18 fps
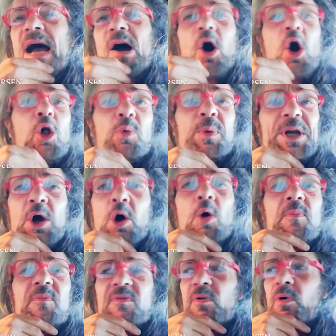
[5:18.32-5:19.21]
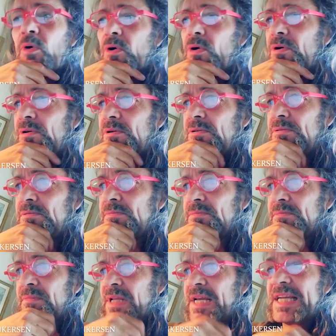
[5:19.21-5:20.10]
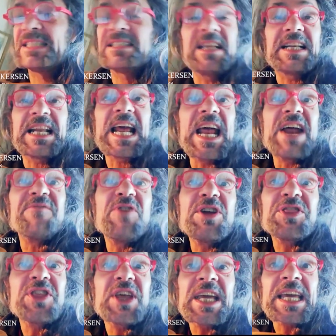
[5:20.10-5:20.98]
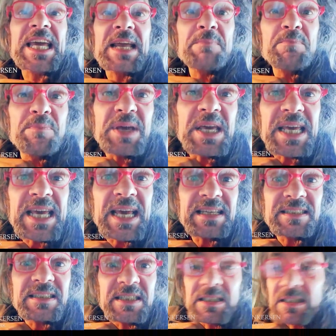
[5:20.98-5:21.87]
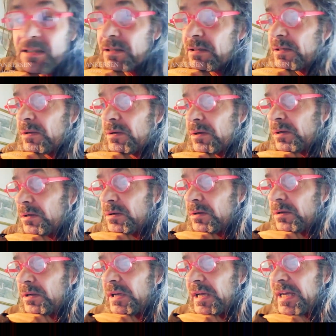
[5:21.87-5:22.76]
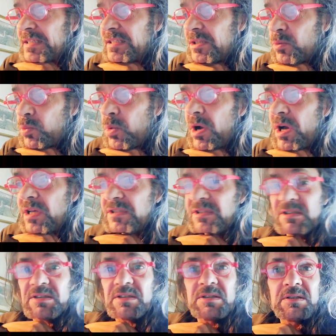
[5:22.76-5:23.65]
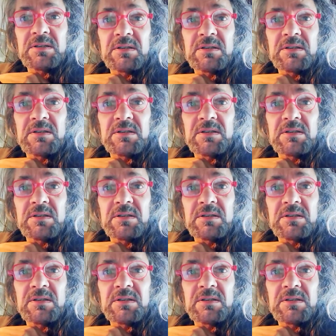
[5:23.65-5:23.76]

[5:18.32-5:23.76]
All we hope for is that everything can be as it was.